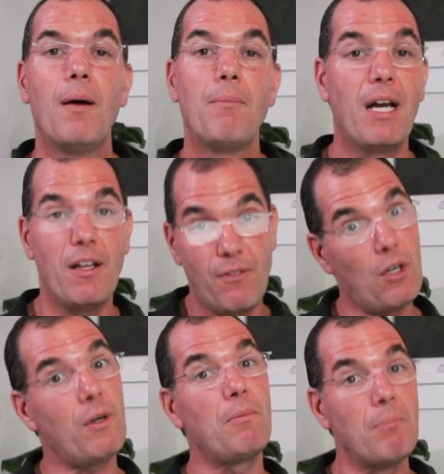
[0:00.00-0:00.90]
But if
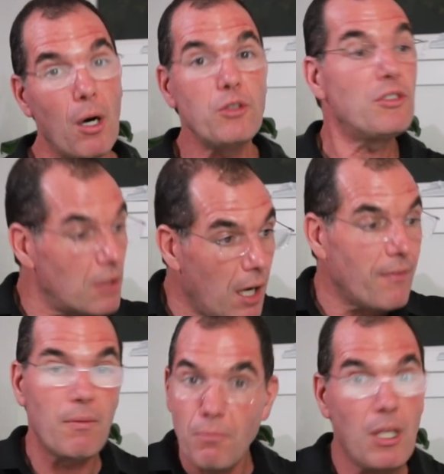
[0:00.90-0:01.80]
you're in most
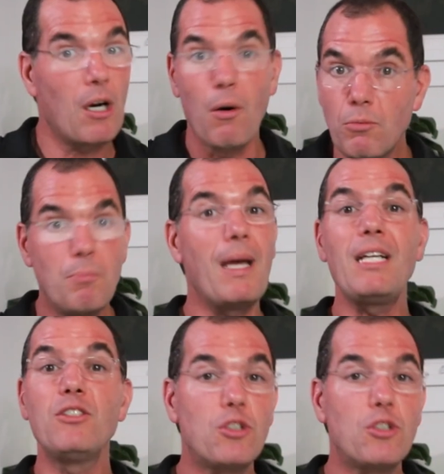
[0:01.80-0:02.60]
of, Main